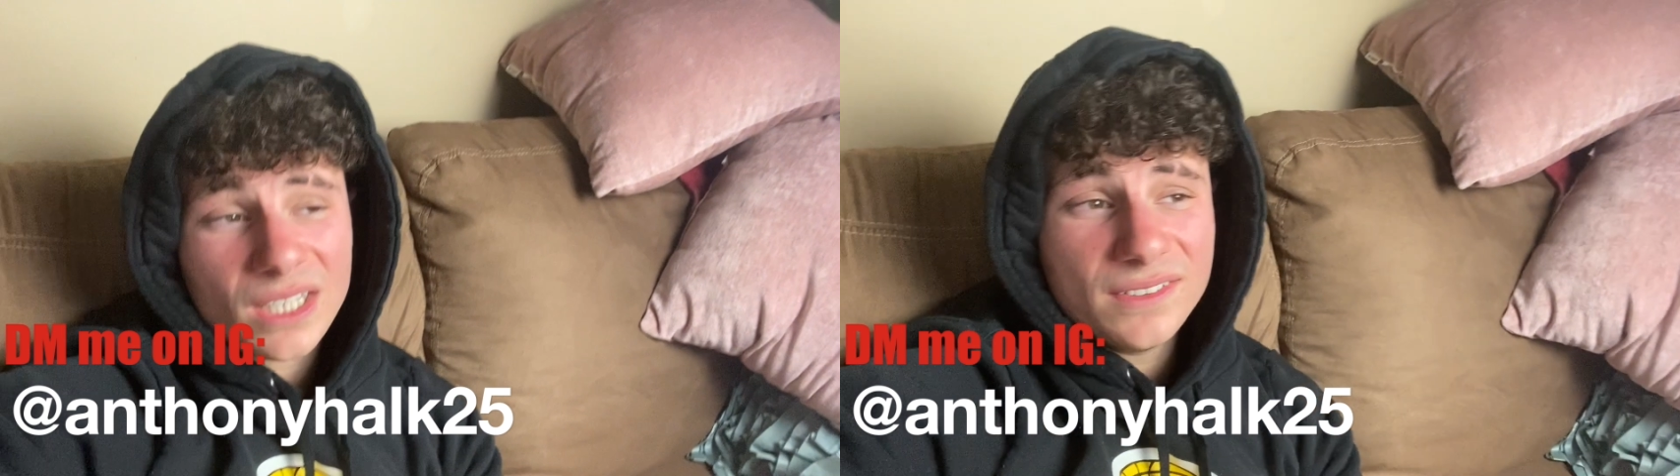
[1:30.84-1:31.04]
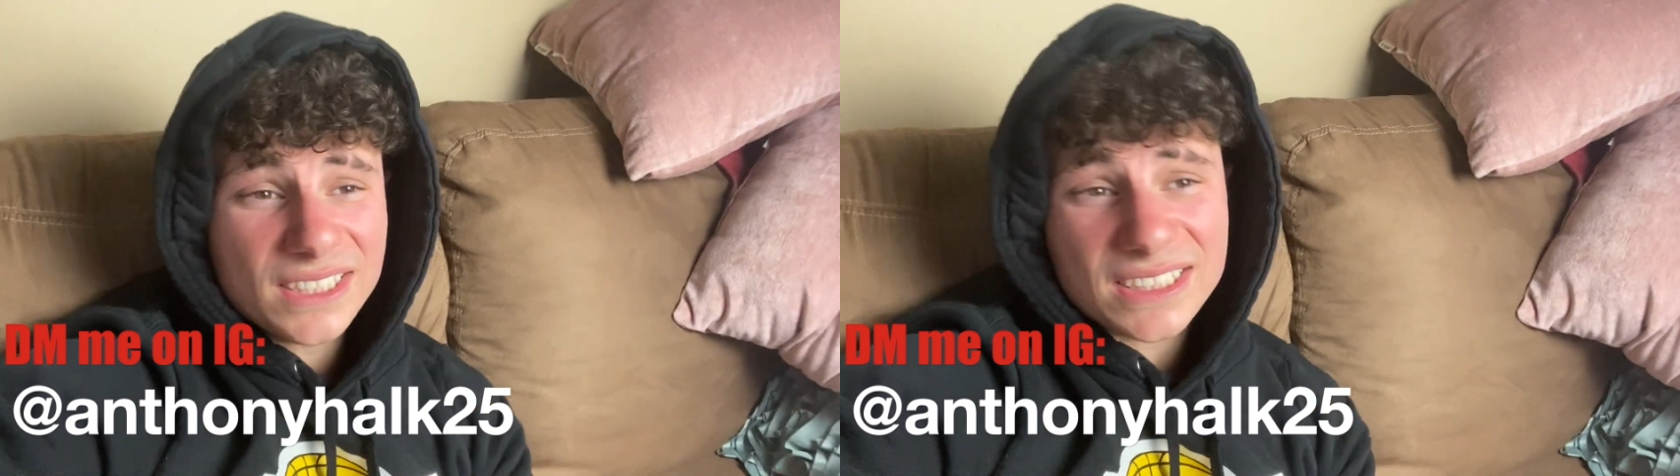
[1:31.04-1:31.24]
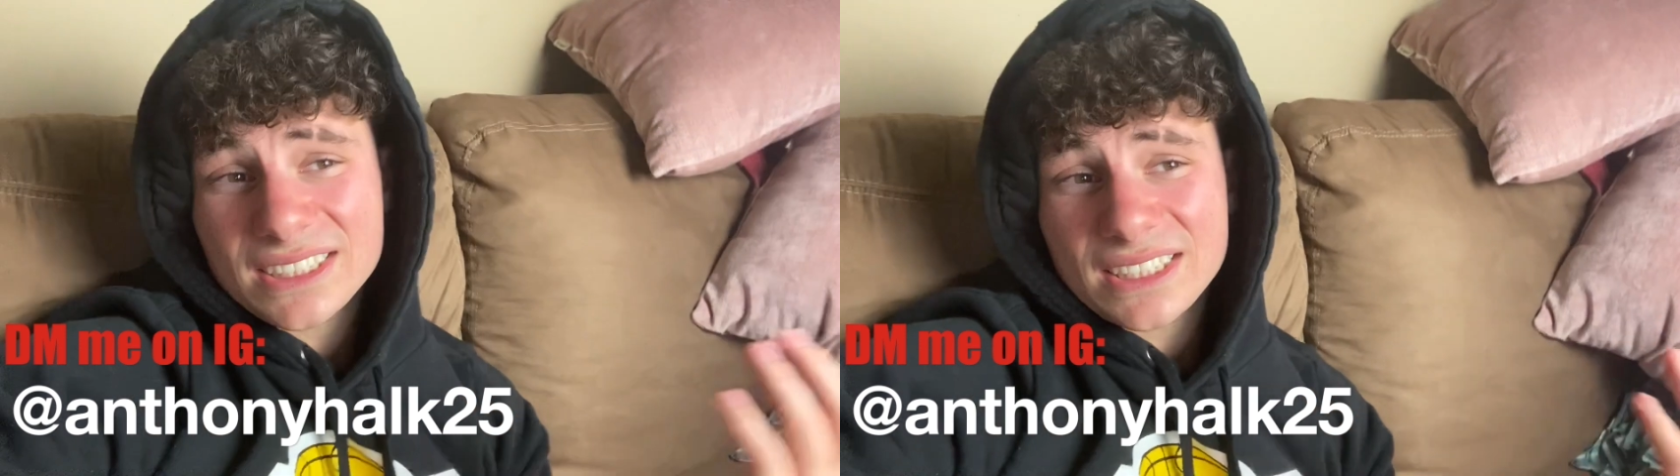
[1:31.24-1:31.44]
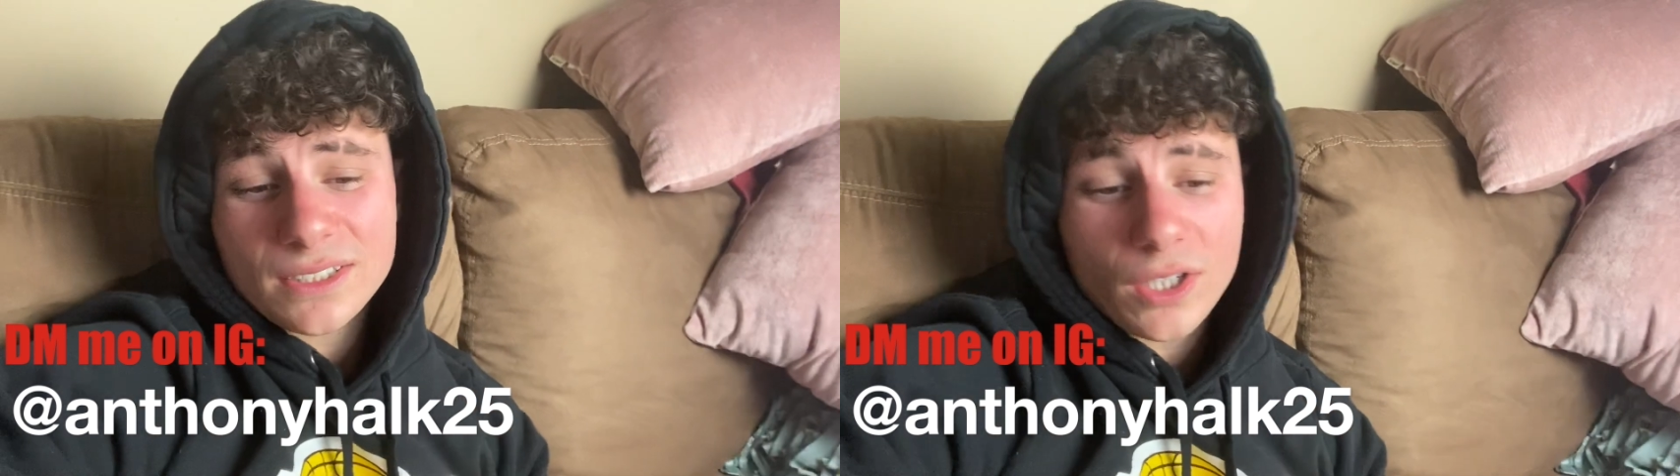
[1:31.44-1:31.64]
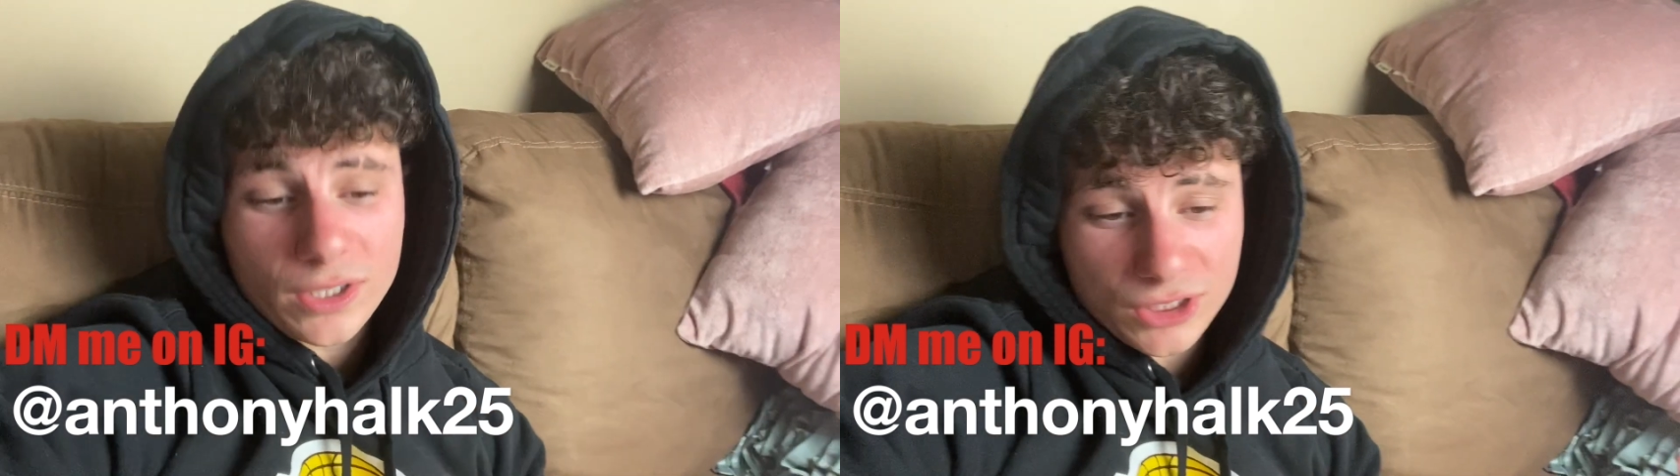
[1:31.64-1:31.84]
this is,
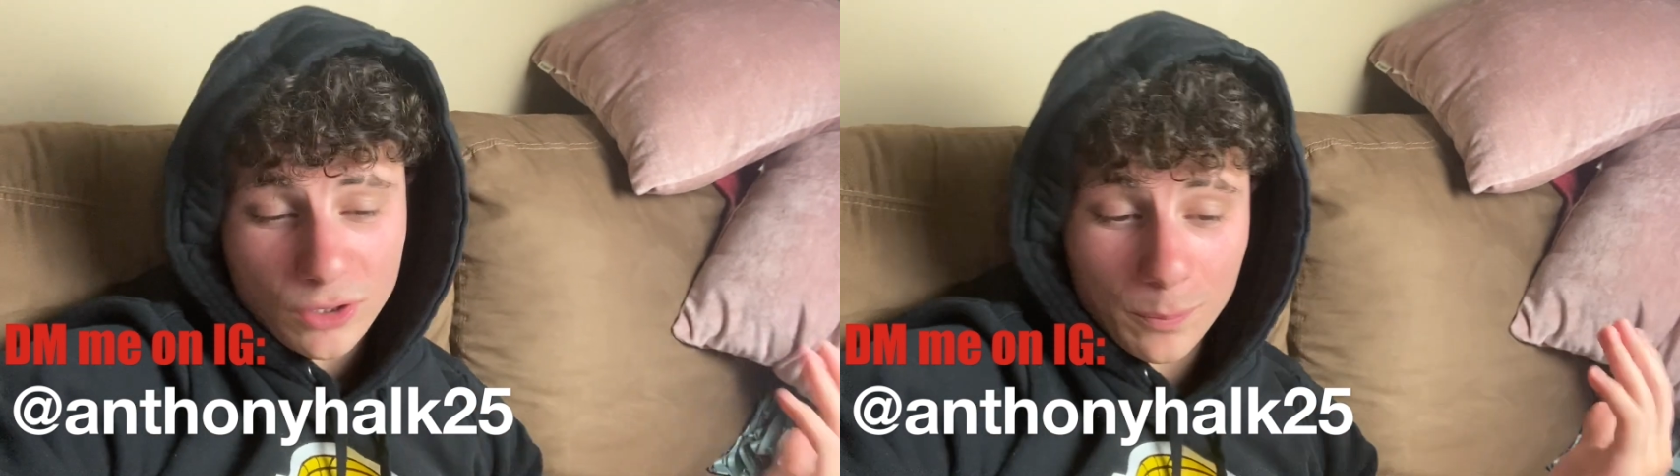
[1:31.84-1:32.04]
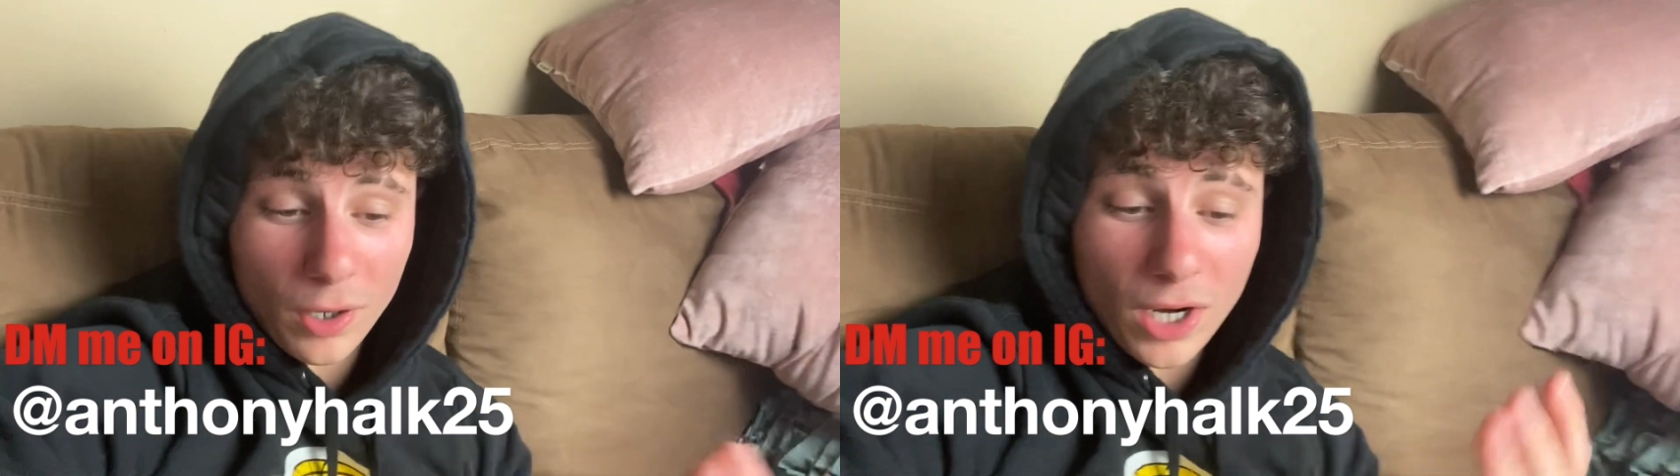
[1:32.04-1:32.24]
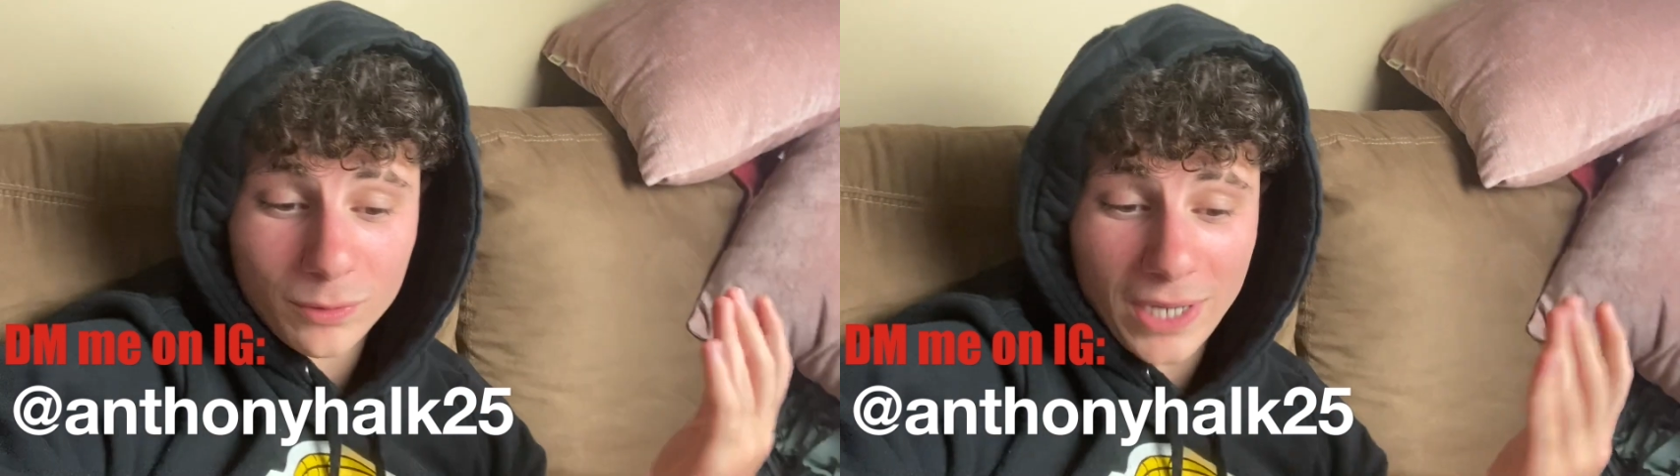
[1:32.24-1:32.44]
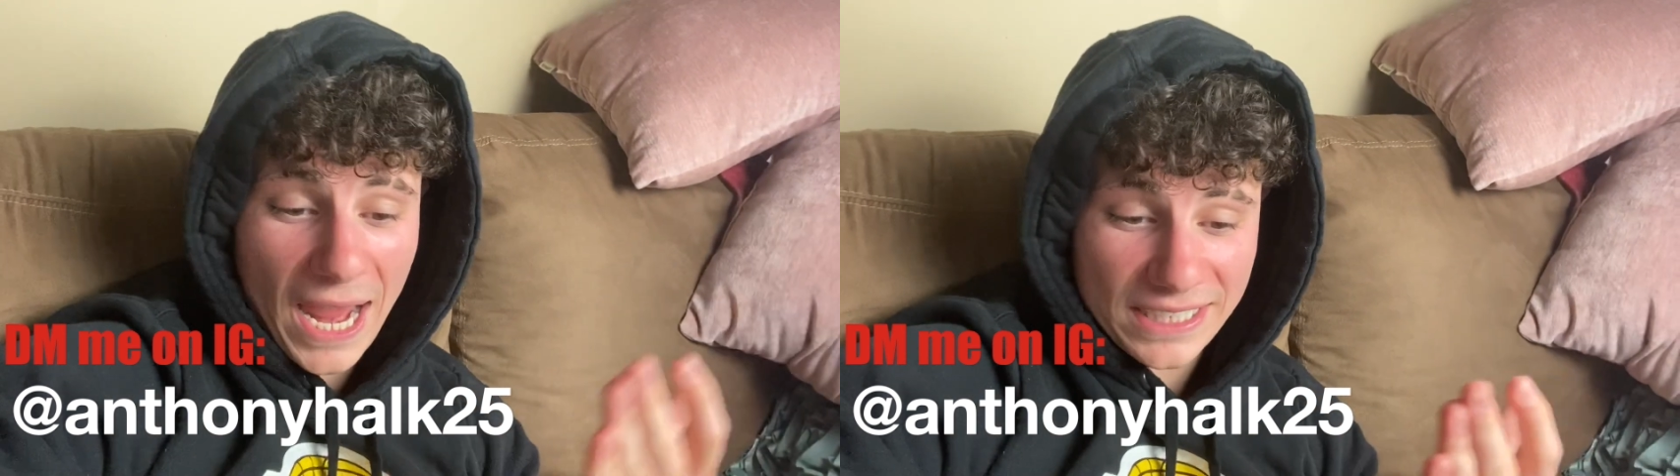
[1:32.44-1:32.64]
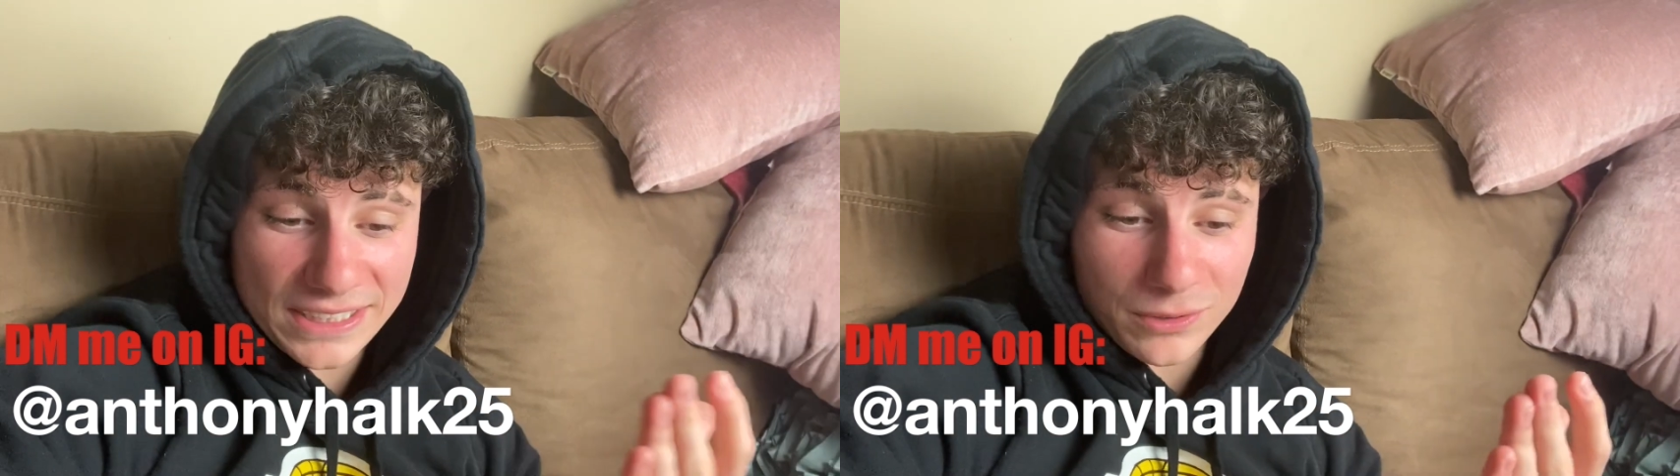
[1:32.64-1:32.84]
look, so LeBron
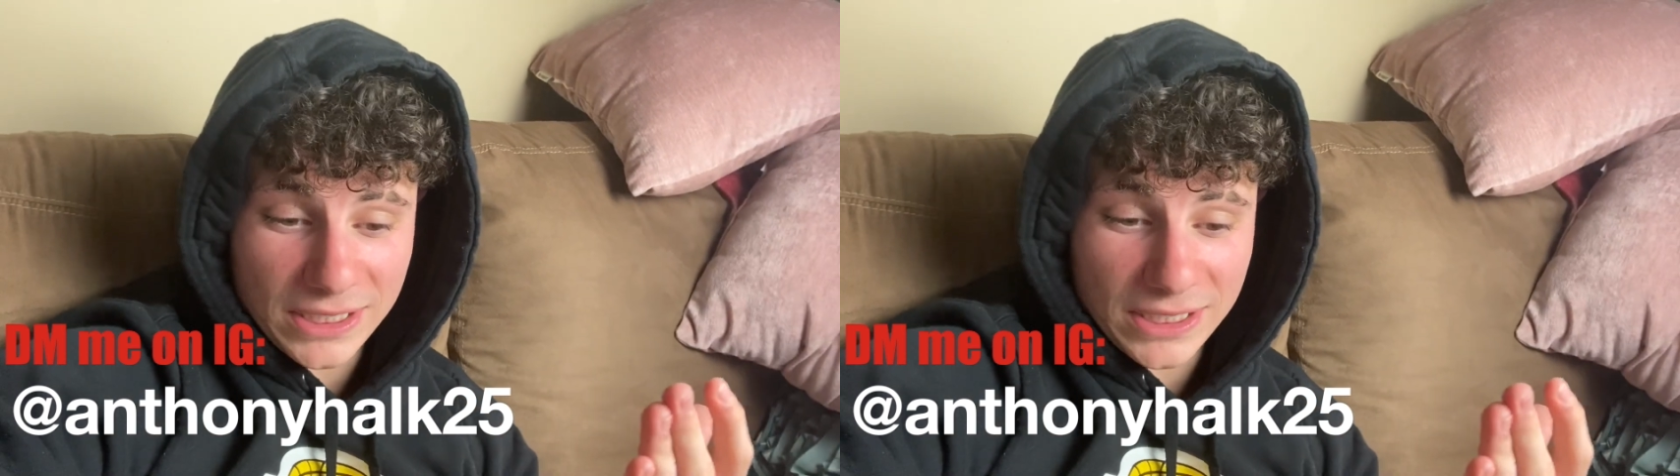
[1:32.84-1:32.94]
reacted